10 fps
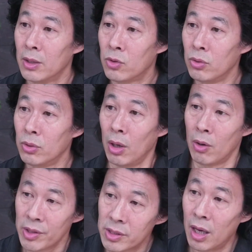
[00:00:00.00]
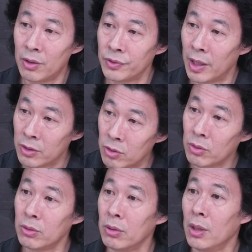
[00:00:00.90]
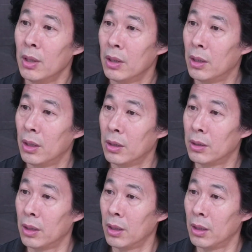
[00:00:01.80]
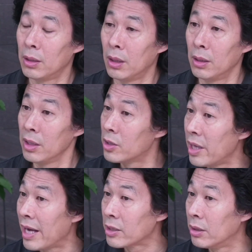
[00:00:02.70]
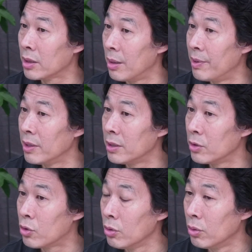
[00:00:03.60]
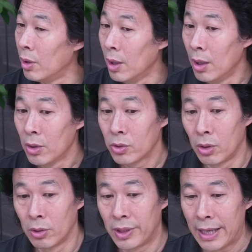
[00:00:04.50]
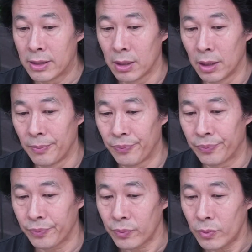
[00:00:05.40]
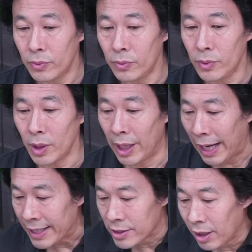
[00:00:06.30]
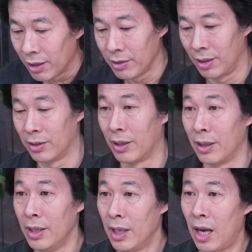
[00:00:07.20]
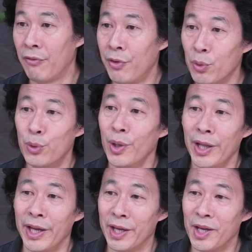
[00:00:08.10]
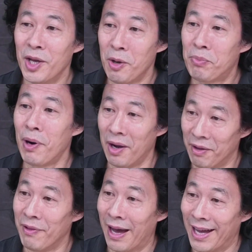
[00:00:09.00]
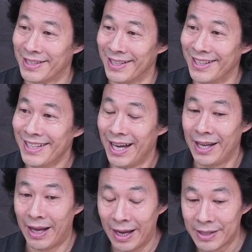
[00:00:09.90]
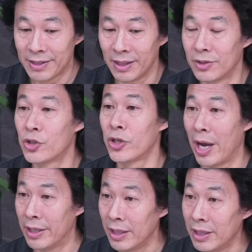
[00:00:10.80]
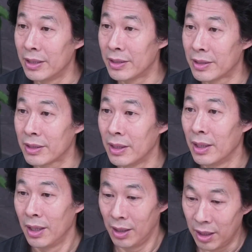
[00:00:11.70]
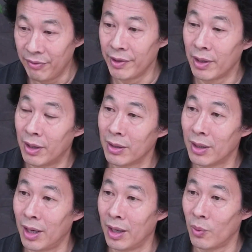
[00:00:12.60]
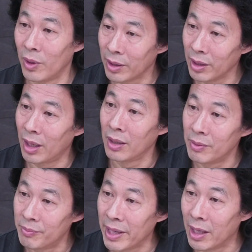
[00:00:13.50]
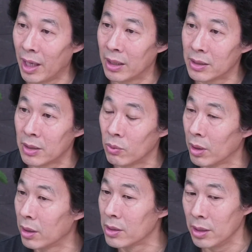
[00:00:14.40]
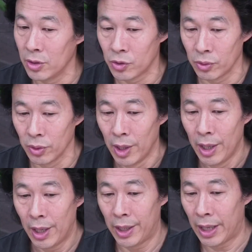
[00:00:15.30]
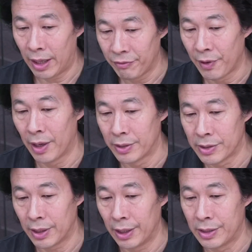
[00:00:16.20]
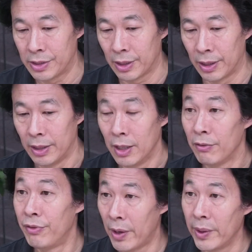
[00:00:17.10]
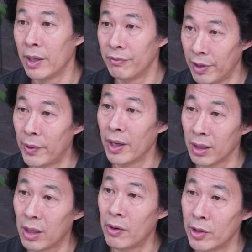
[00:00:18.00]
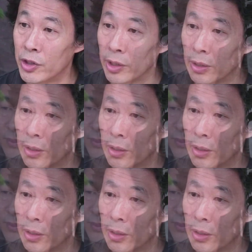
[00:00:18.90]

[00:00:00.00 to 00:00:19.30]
to ourselves and to the international community too. So that's, as a Hong Konger, I feel really proud of that. And as a Chinese living in Hong Kong, working on the mainland, the workers' issue, and I found it's very, very encouraging.